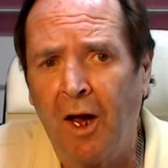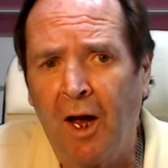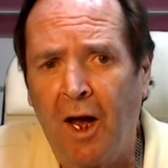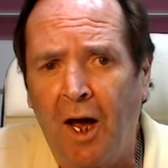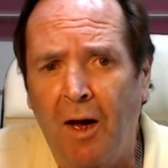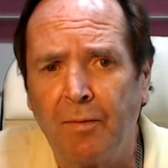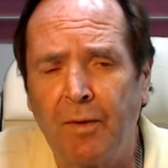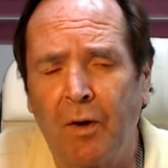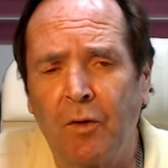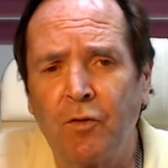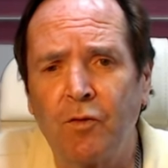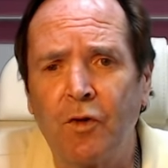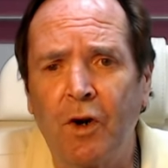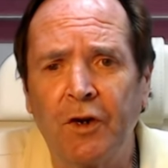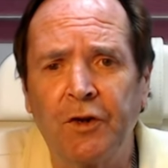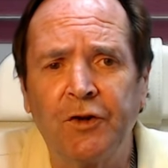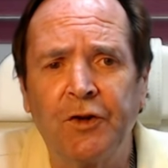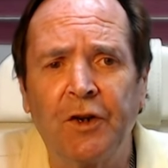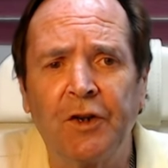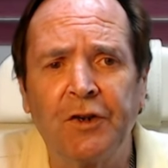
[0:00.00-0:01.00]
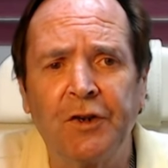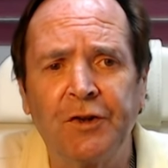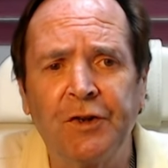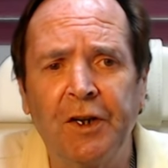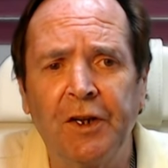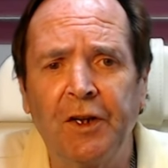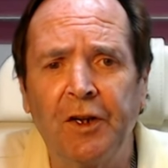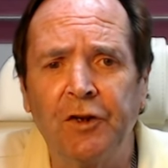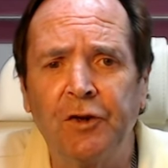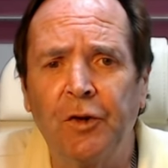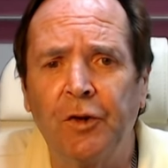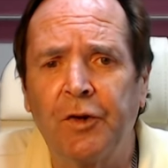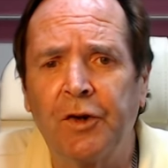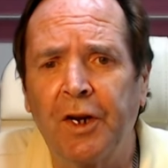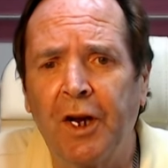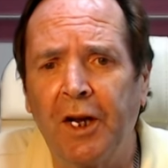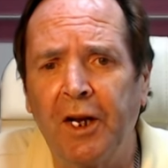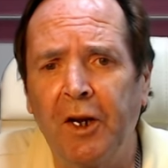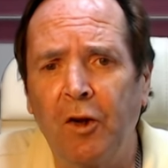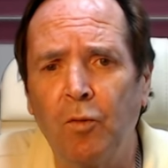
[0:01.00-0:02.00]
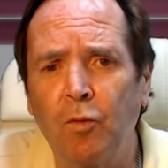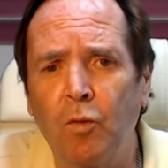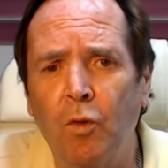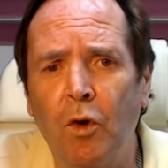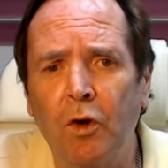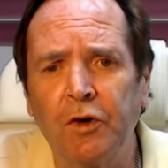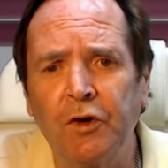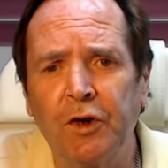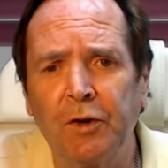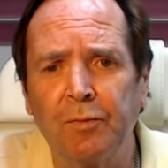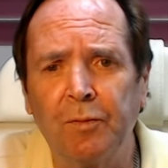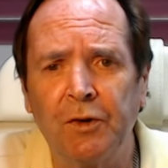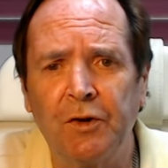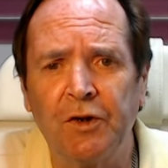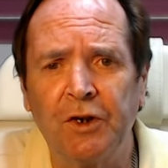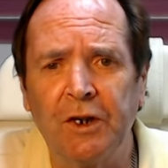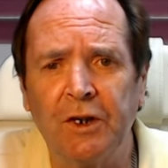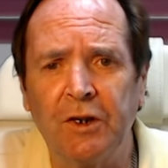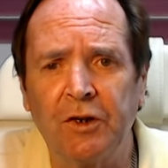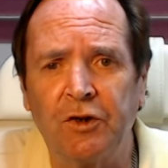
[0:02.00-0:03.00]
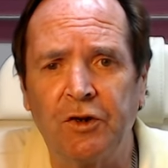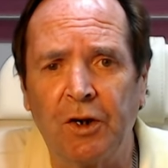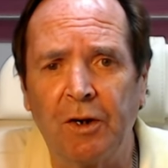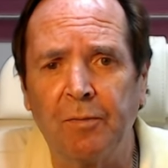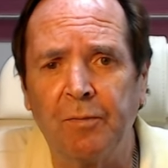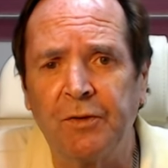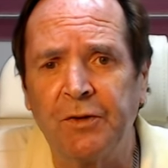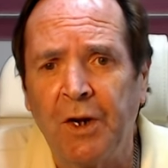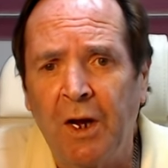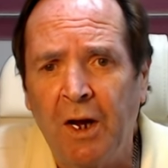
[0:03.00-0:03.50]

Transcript: about Russia stealing Ukrainian washing machine chips